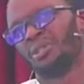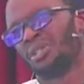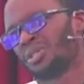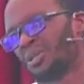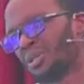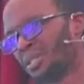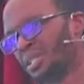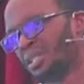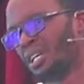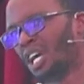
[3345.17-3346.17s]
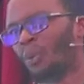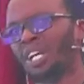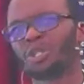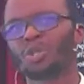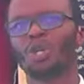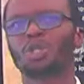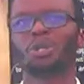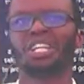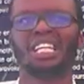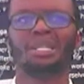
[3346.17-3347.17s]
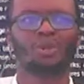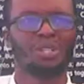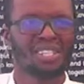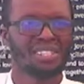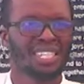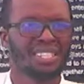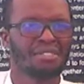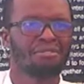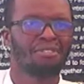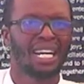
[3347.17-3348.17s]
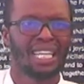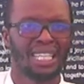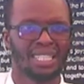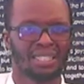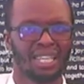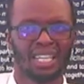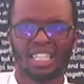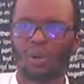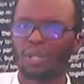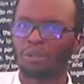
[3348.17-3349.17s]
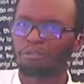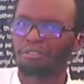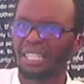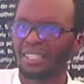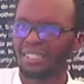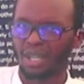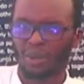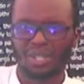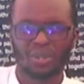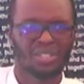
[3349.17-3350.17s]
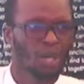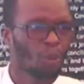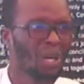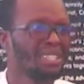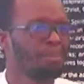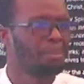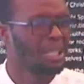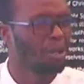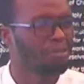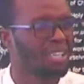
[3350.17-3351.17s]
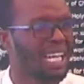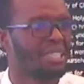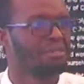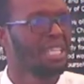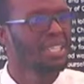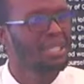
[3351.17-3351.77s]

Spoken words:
soul? Why not go to him who is the satisfier, the one who fills our souls, the wellspring of life, the